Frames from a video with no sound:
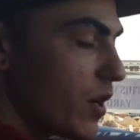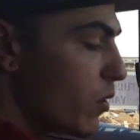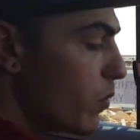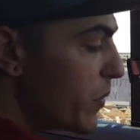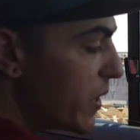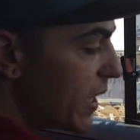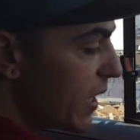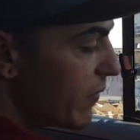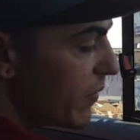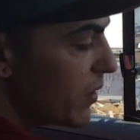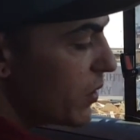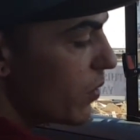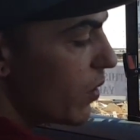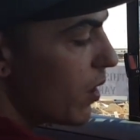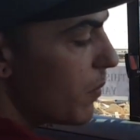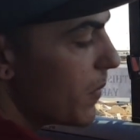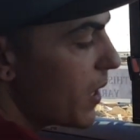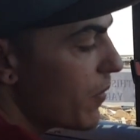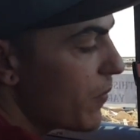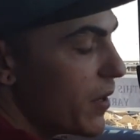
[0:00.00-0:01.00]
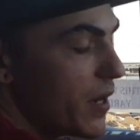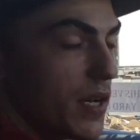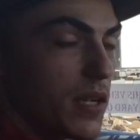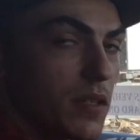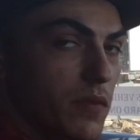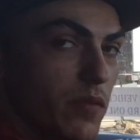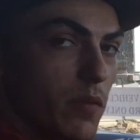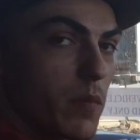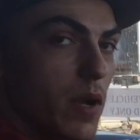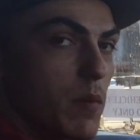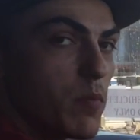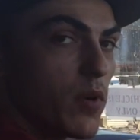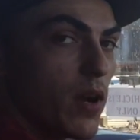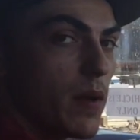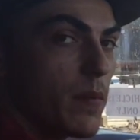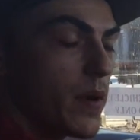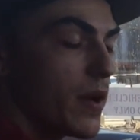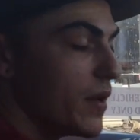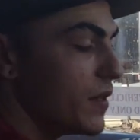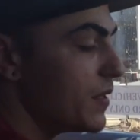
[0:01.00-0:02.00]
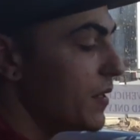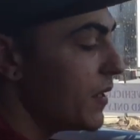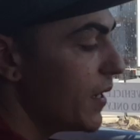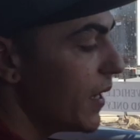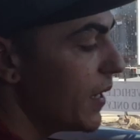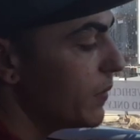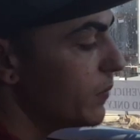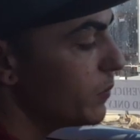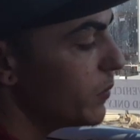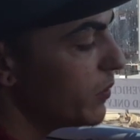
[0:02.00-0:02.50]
I will be giving you all my readings from my primary today.